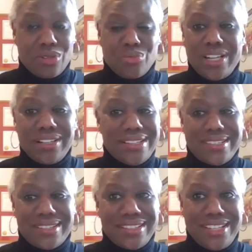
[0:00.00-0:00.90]

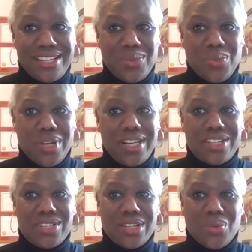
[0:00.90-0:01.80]
Realistically, we
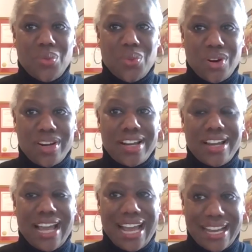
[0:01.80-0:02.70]
need to work
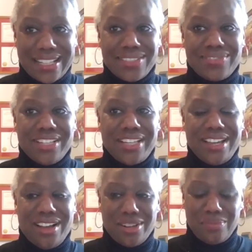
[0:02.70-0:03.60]

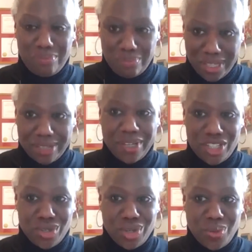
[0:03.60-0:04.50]
actively on big
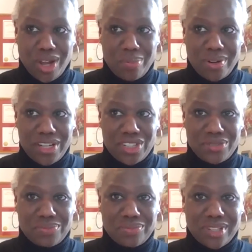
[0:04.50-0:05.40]
picture cooperation.